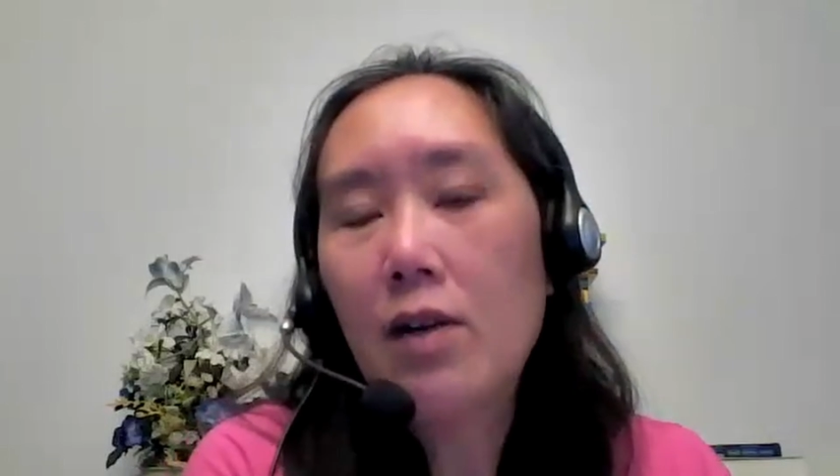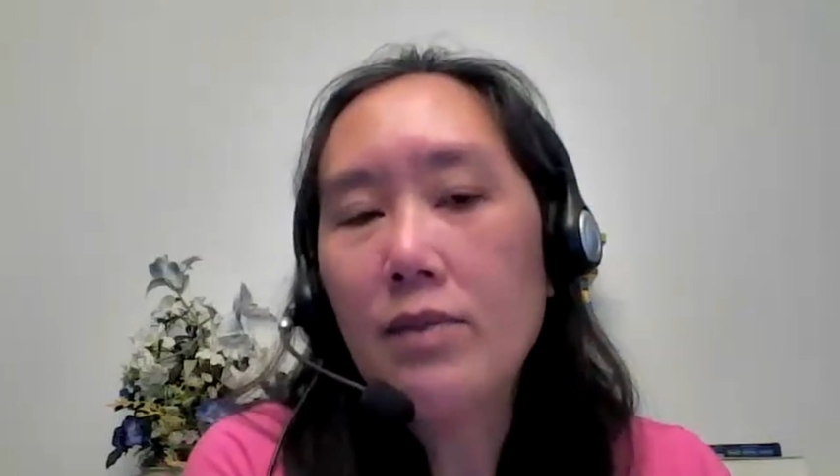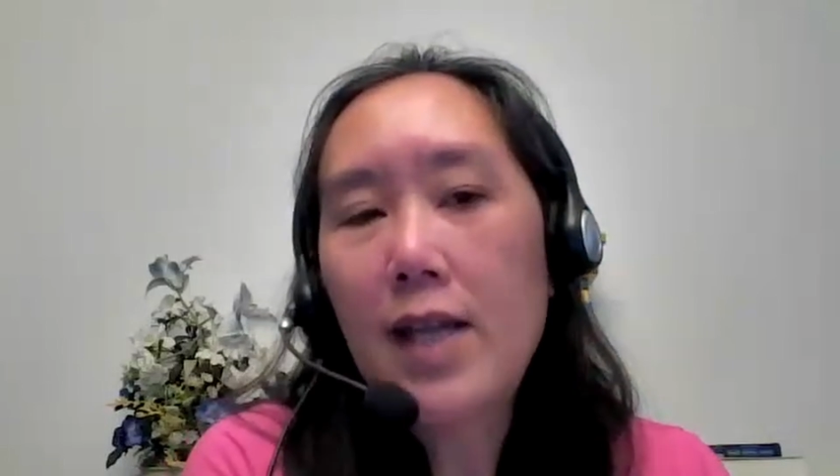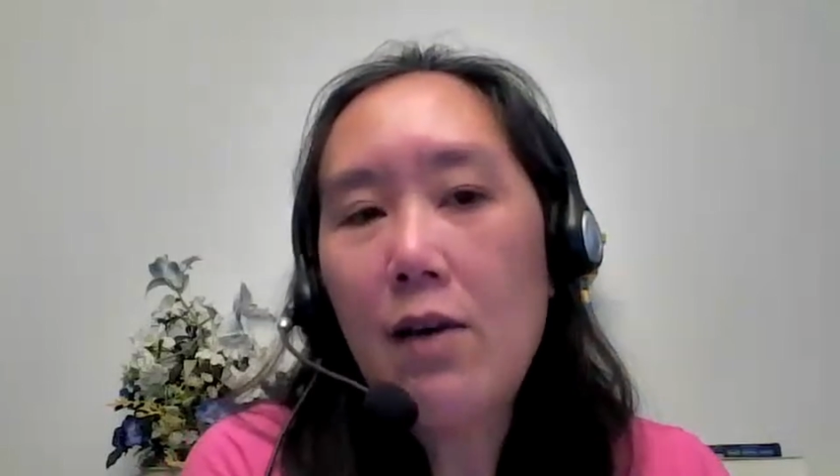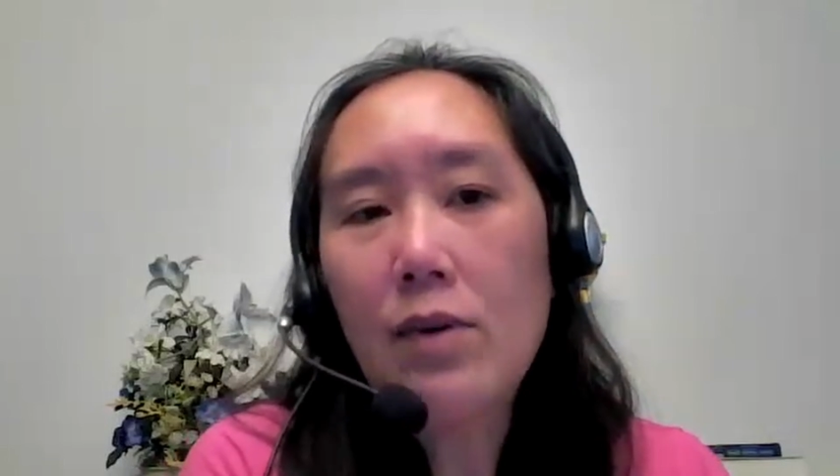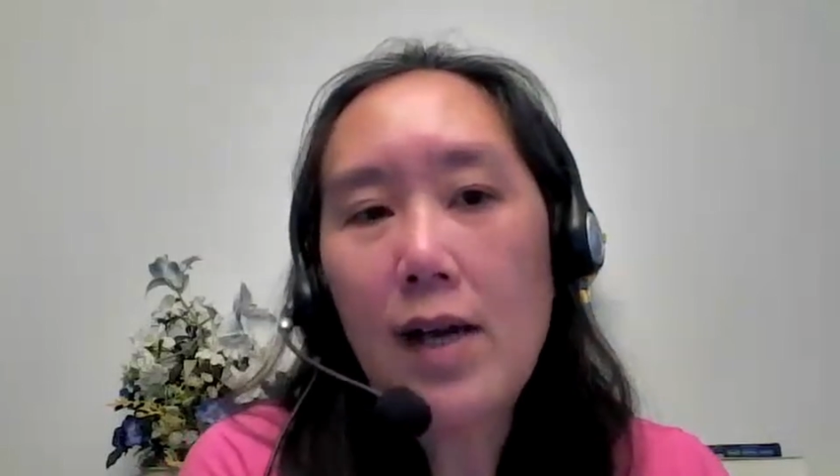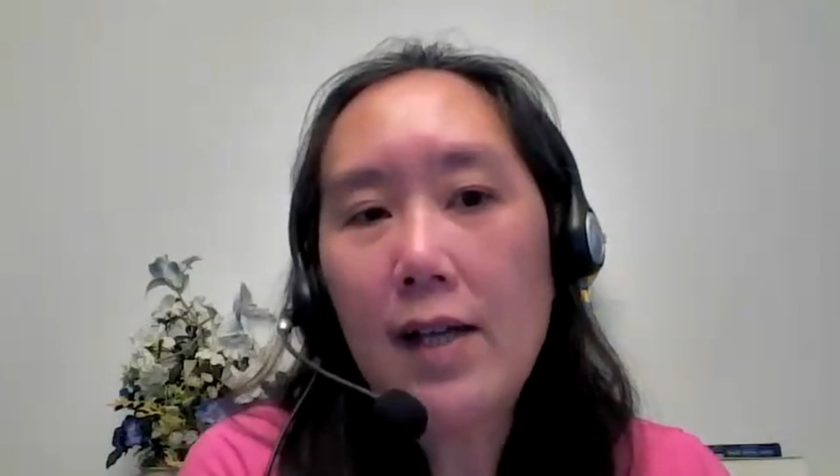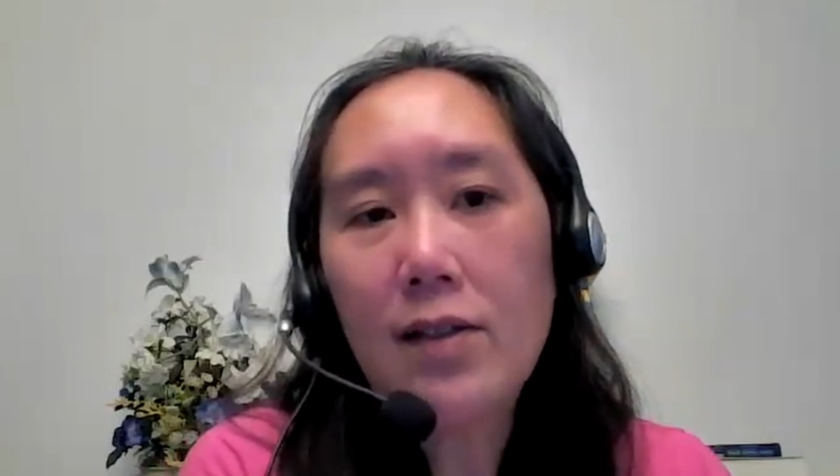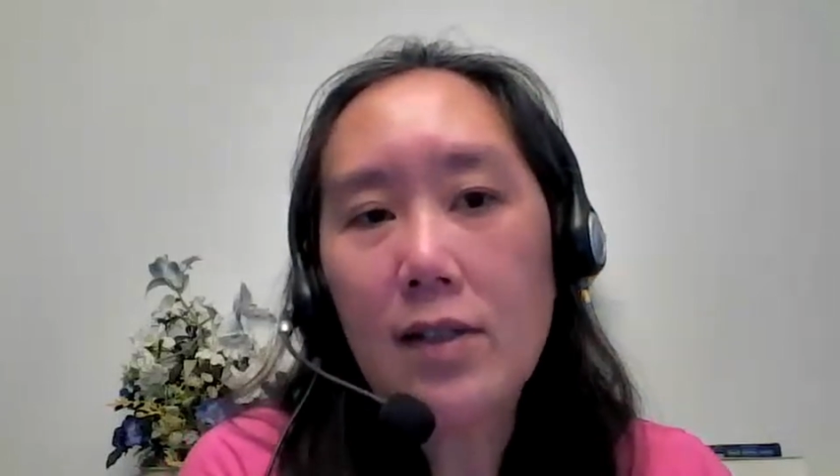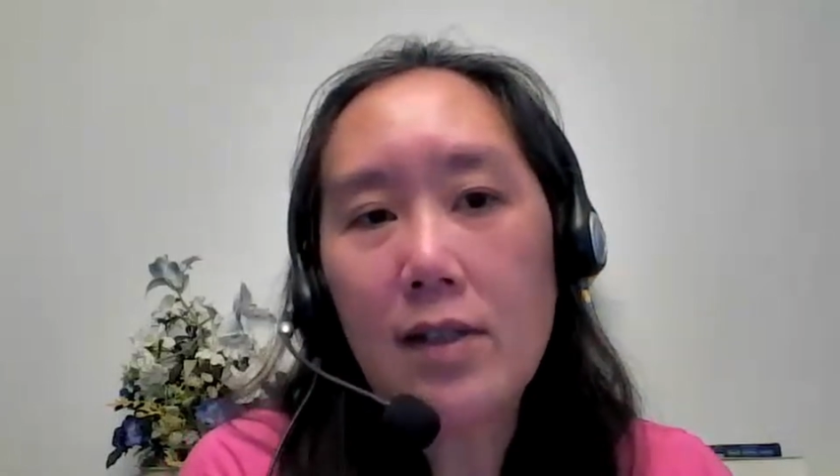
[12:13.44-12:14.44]
now we're
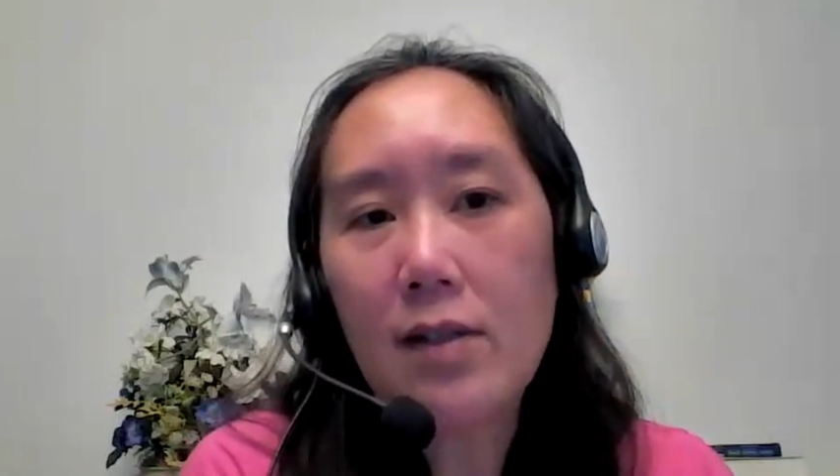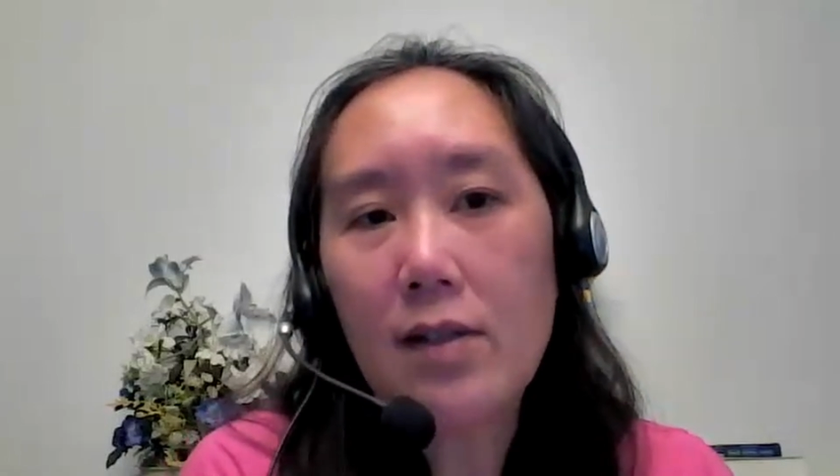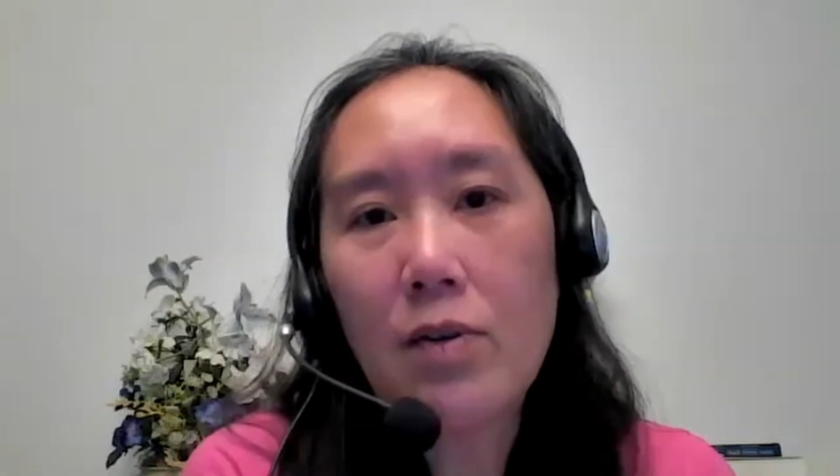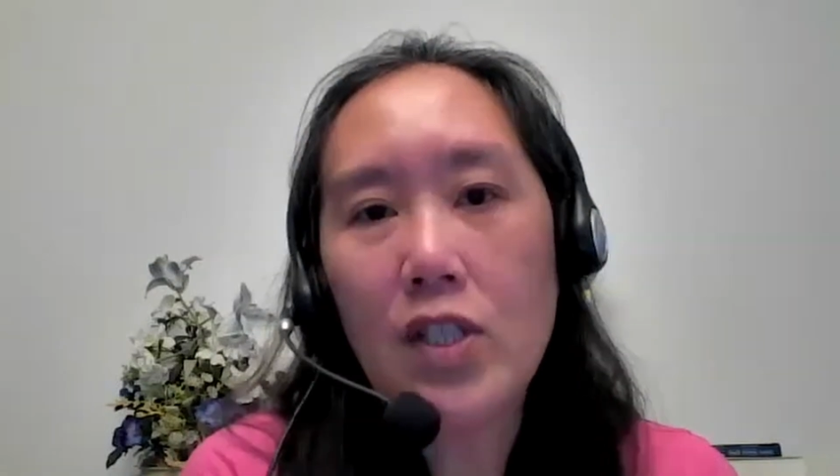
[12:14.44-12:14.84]
at the